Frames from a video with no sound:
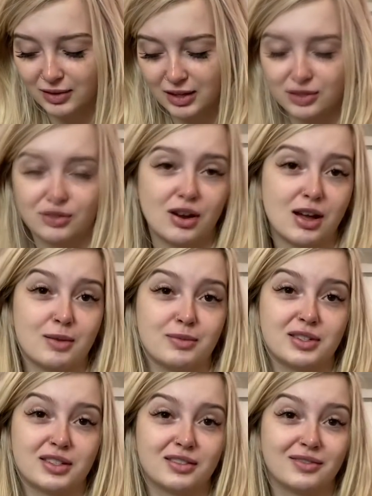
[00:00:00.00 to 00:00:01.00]

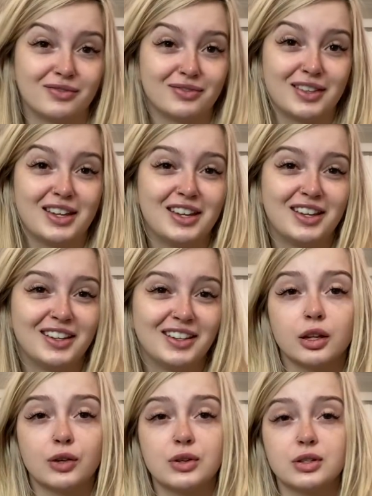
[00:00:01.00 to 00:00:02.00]
scrubs.
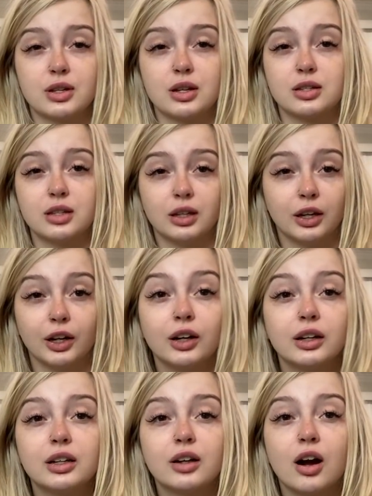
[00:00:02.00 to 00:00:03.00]
There was a
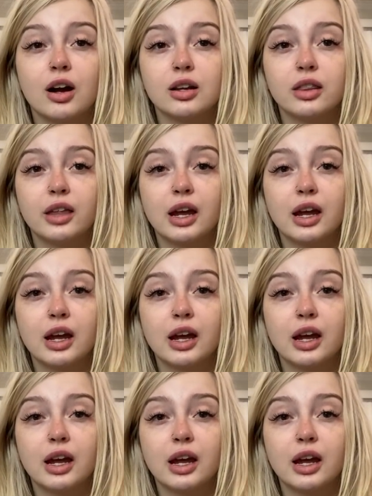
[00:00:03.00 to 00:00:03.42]
security guard